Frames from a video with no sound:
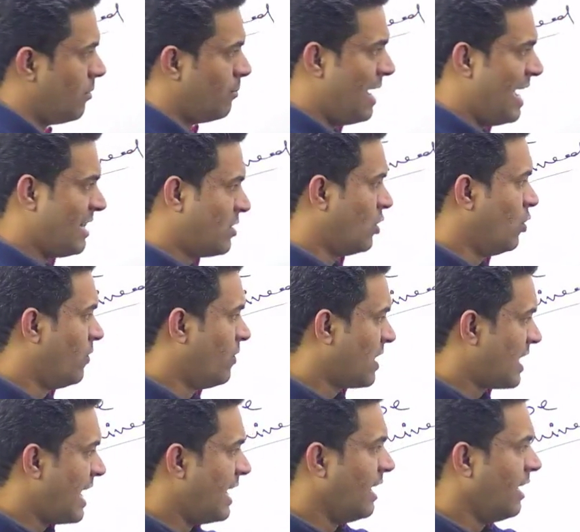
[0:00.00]
Method
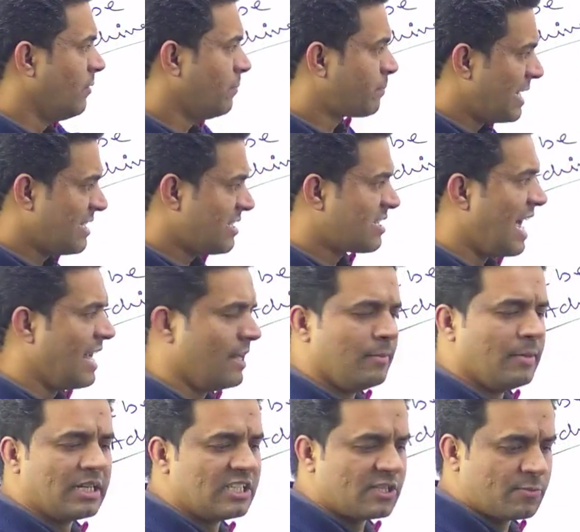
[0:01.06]
overriding plus
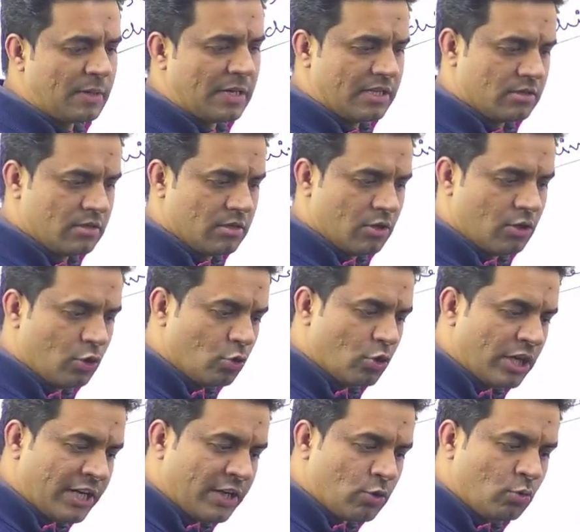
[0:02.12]
dynamic dispatch. You
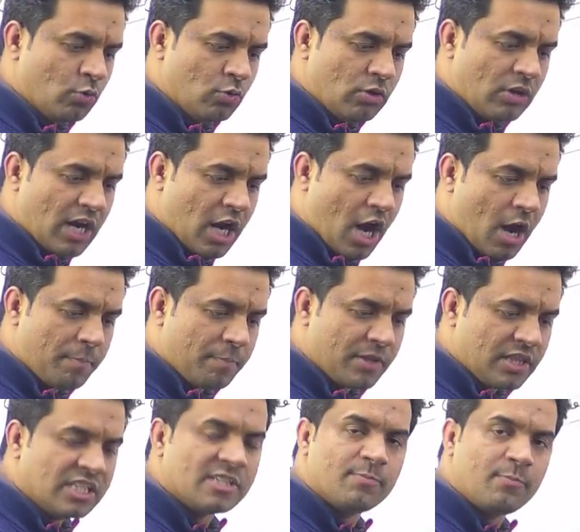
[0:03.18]
need to
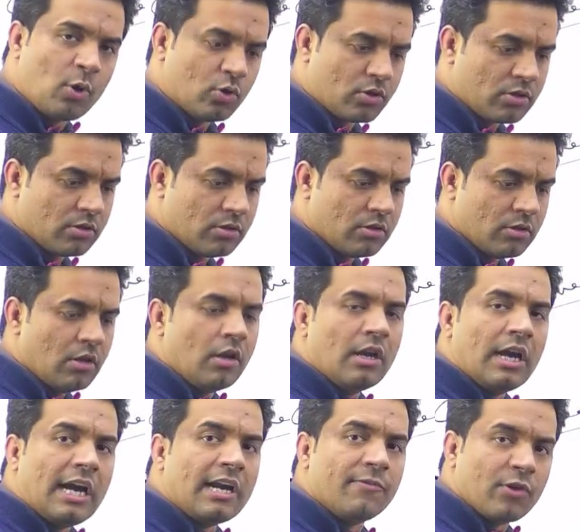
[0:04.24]
adopt this both.
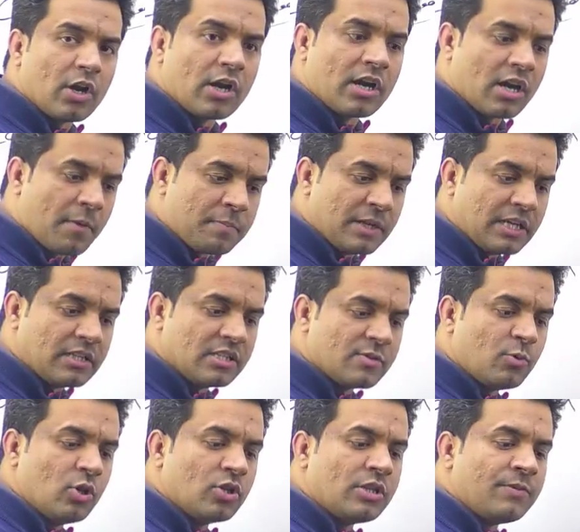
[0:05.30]
And if you are adopting this
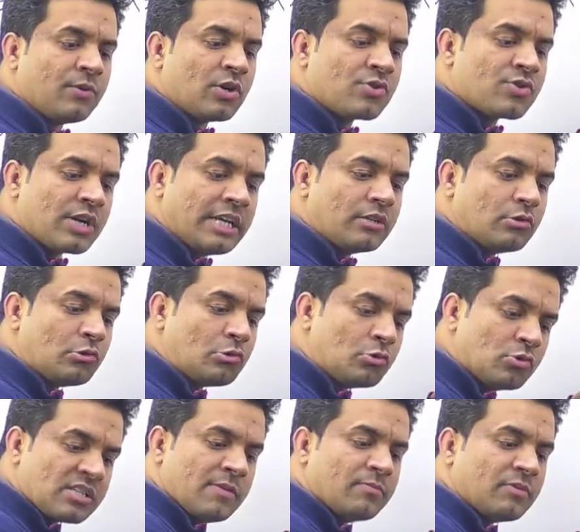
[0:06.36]
both, if you are trying to
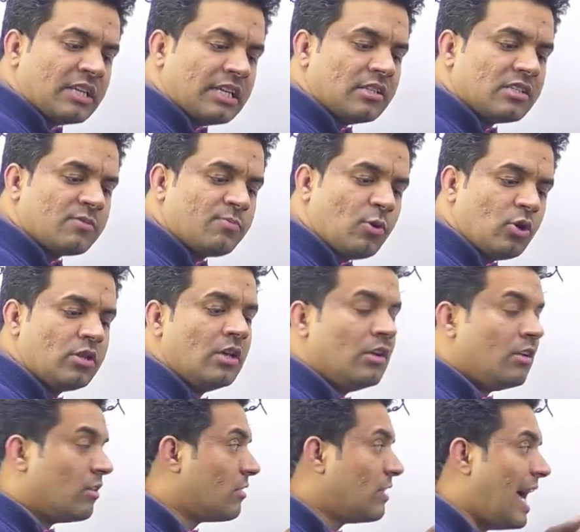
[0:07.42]
do something this both,
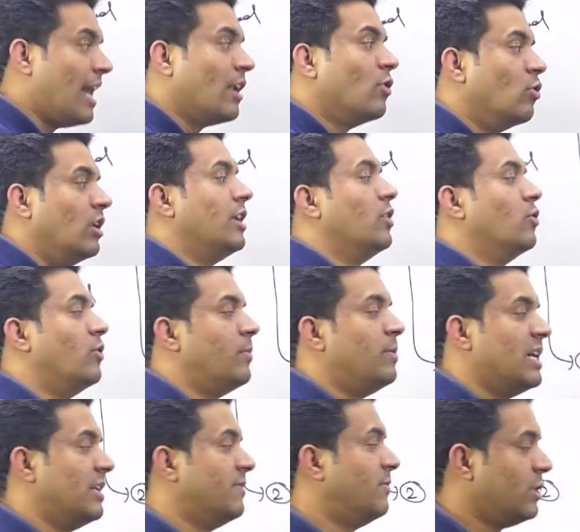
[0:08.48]
then only you will
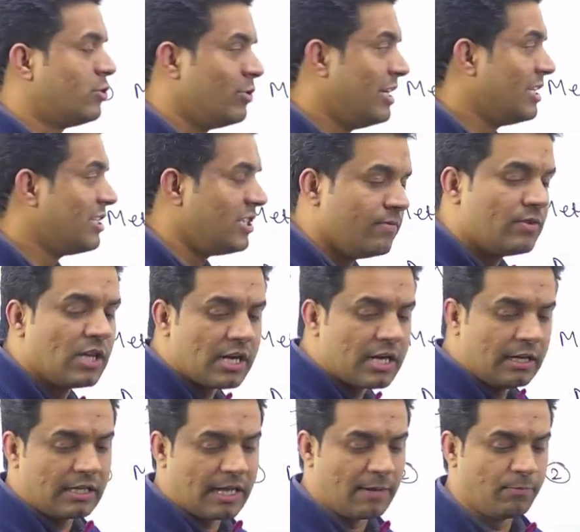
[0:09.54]
be able to achieve the
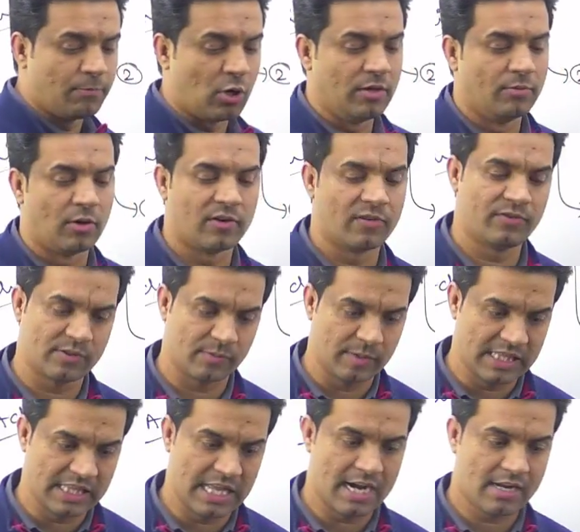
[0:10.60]
runtime polymorphism
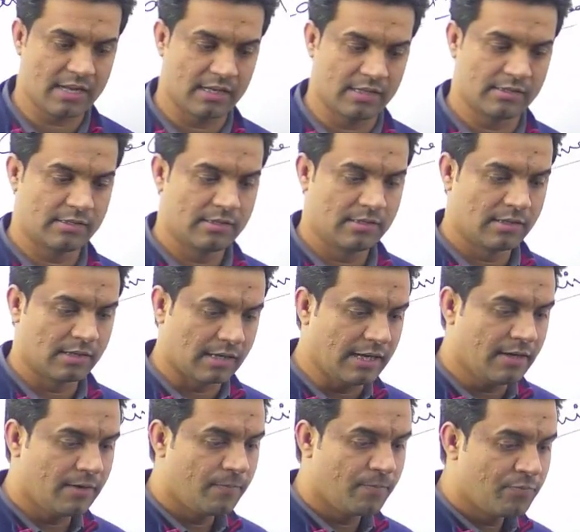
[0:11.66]
in that case,
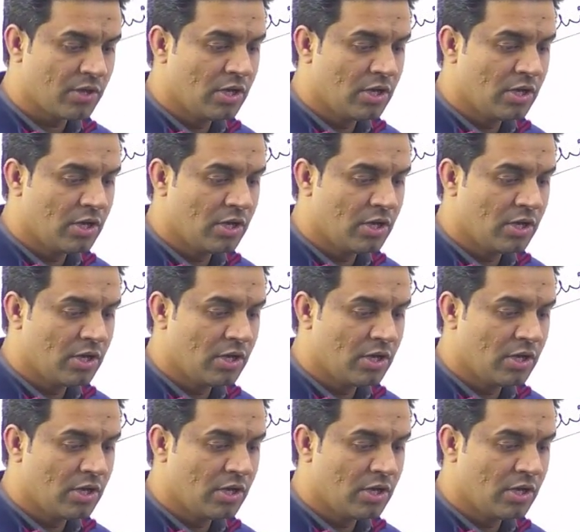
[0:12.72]
right?